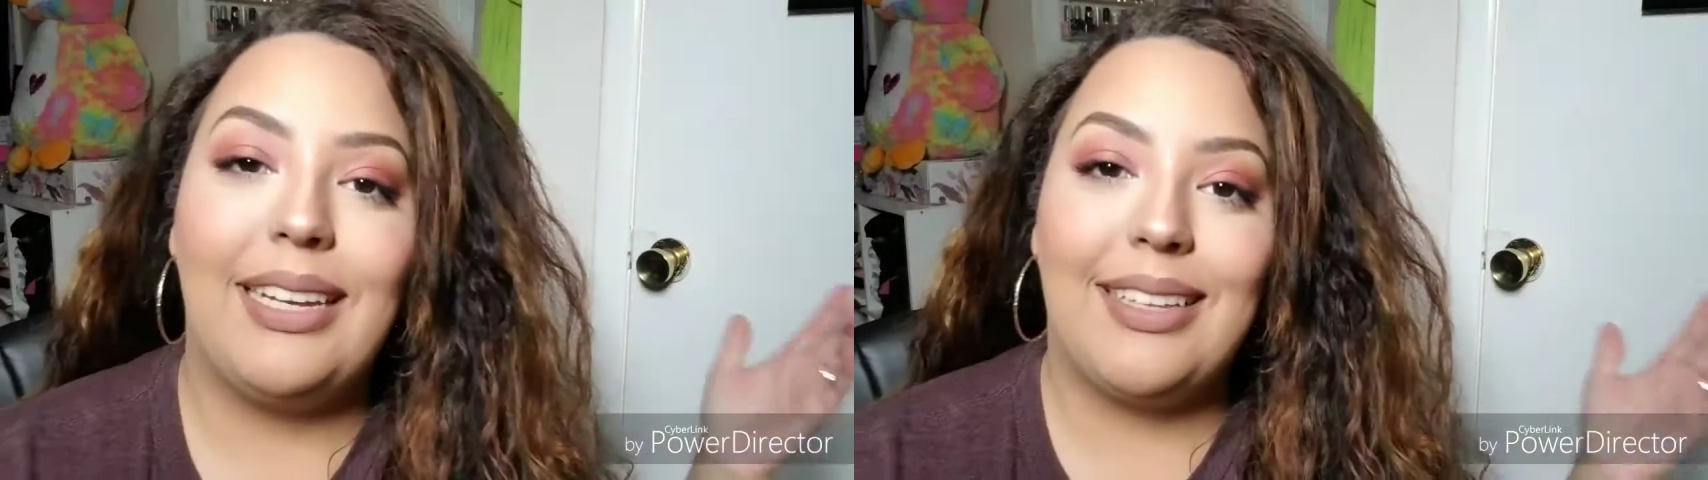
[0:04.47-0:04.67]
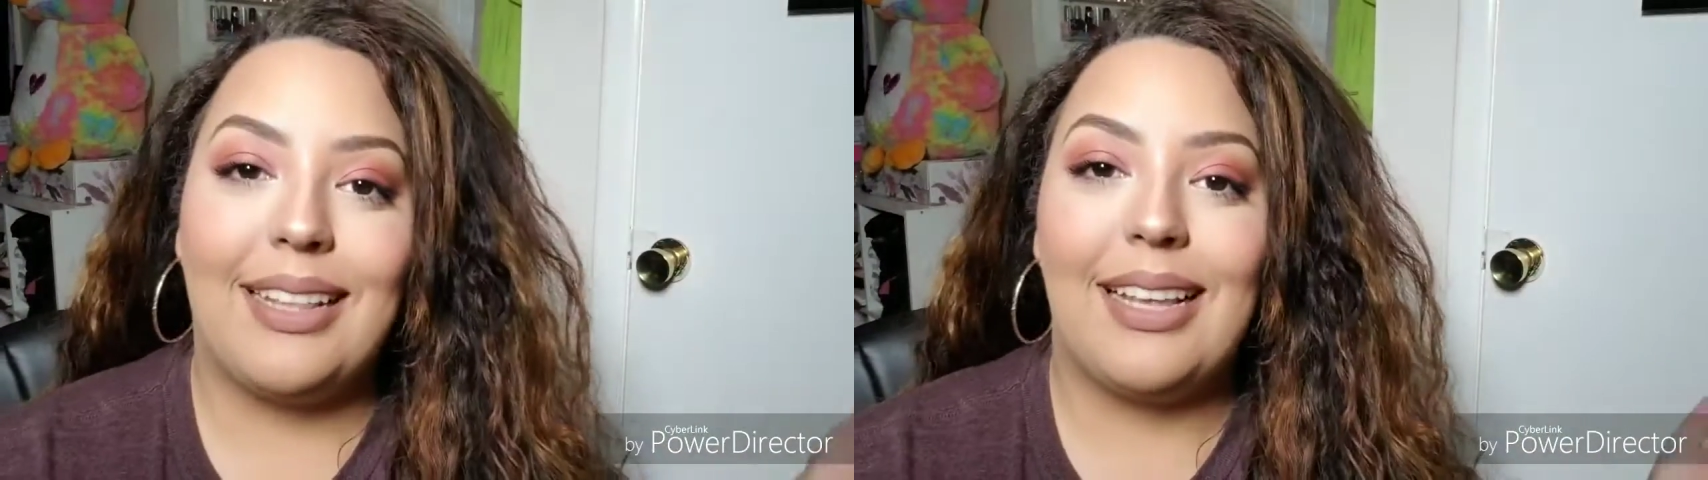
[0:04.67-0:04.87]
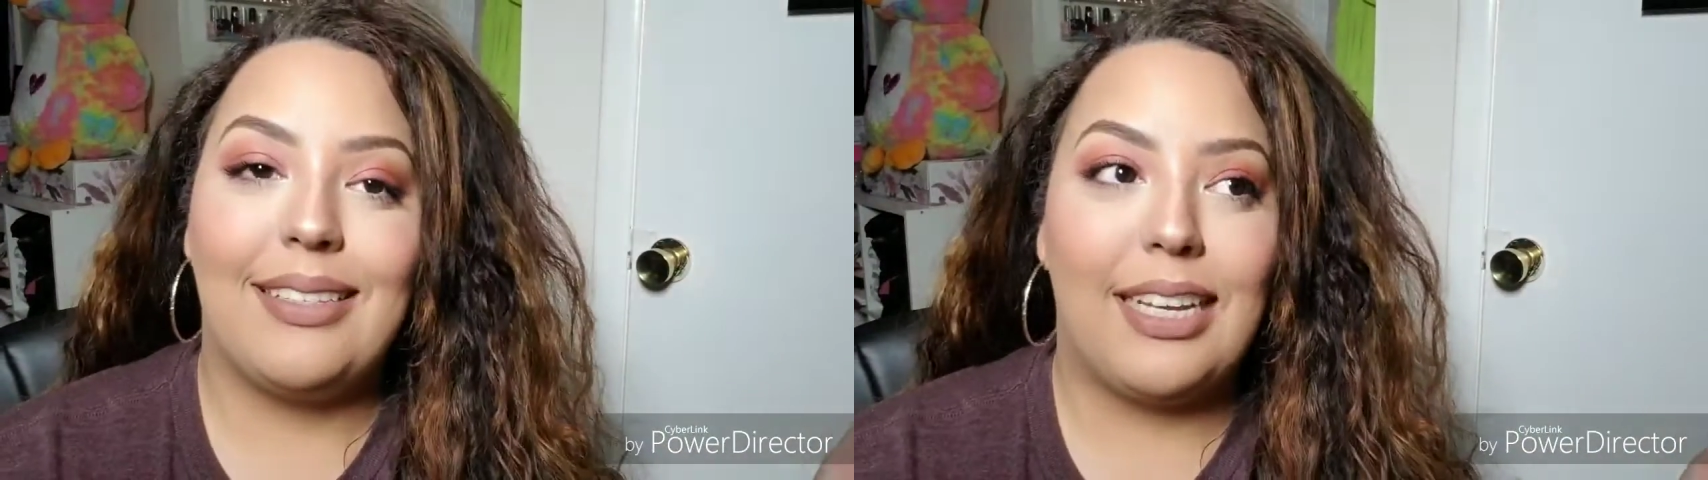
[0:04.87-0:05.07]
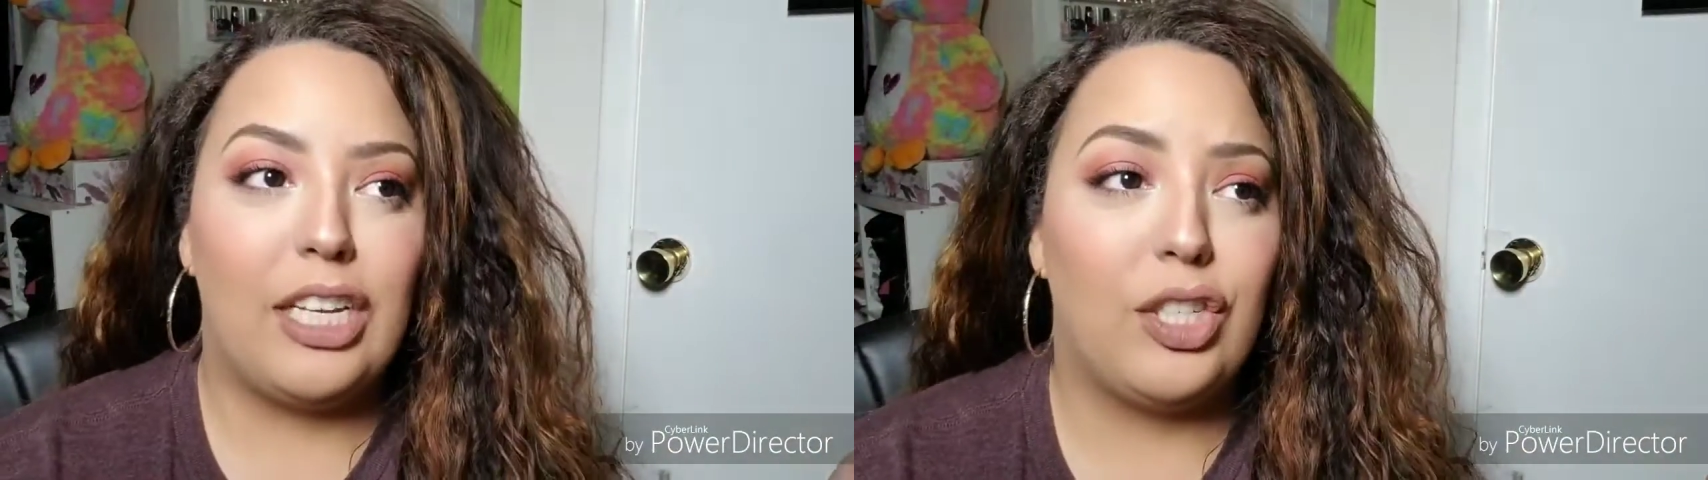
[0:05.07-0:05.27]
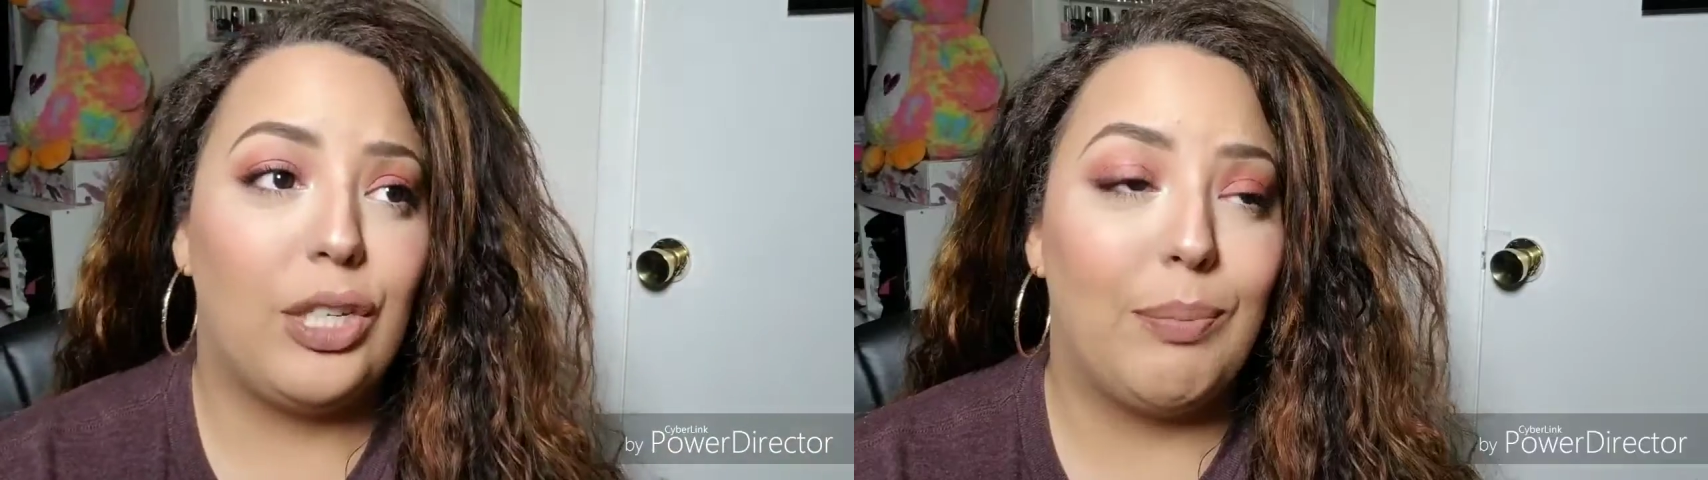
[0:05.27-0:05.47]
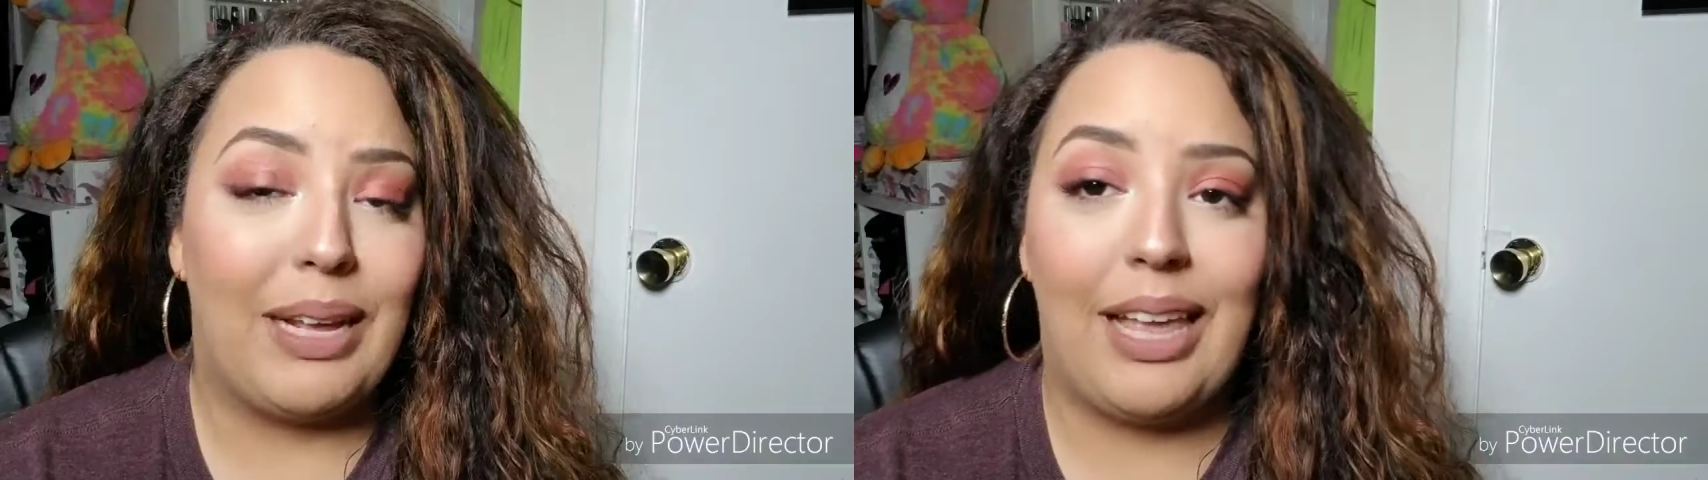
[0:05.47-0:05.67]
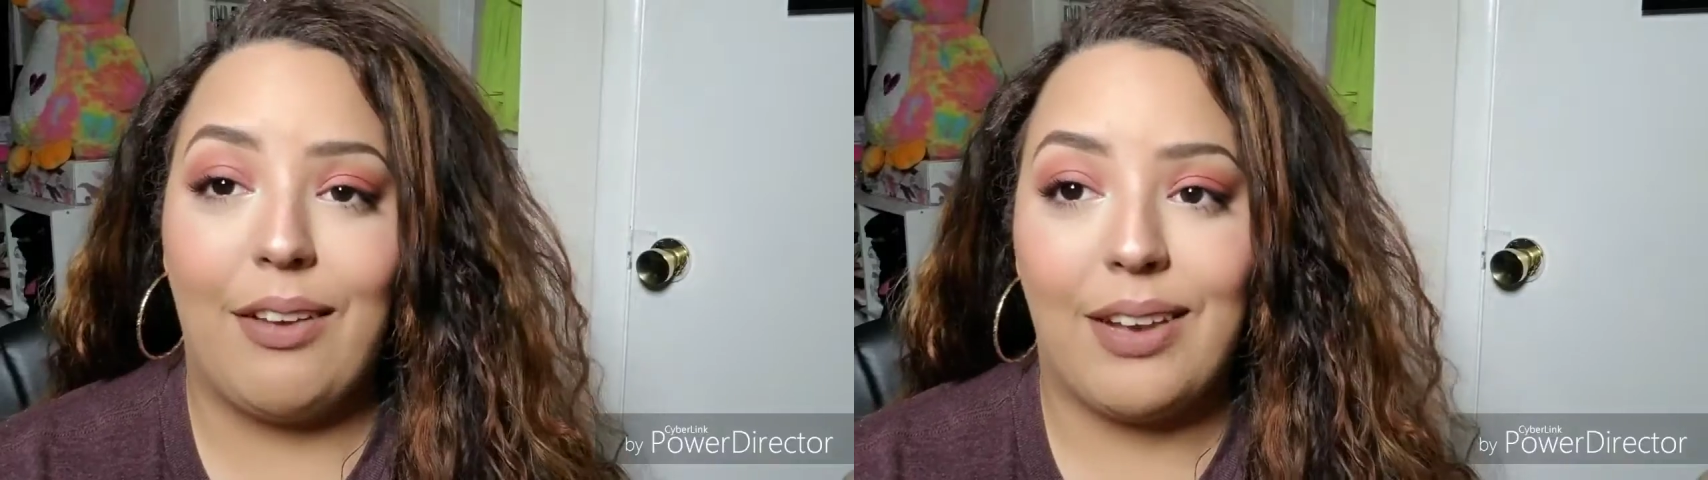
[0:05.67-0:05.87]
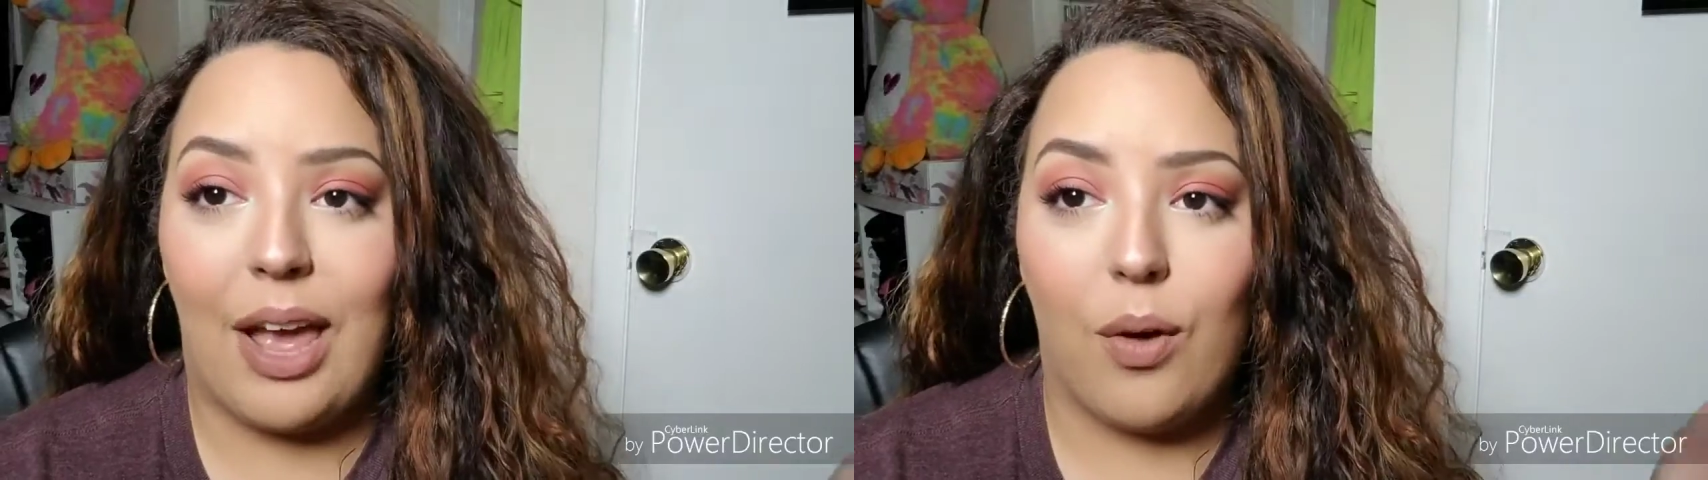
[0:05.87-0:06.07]
and it's at that stage in my
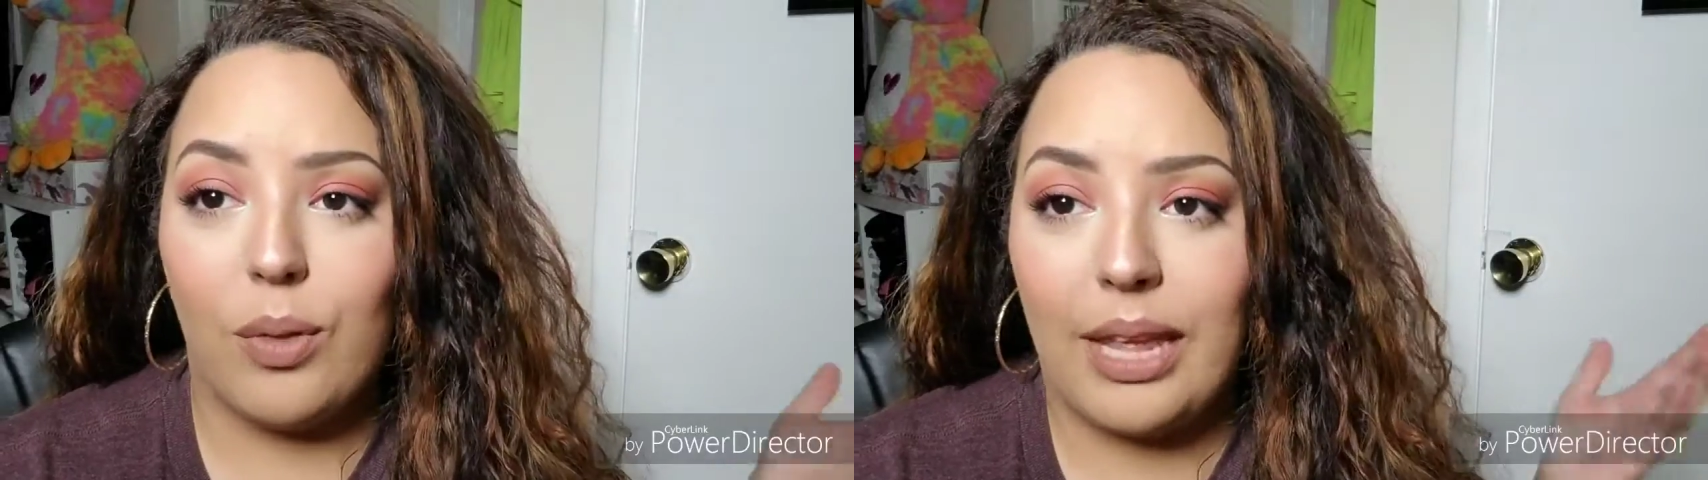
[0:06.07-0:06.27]
life now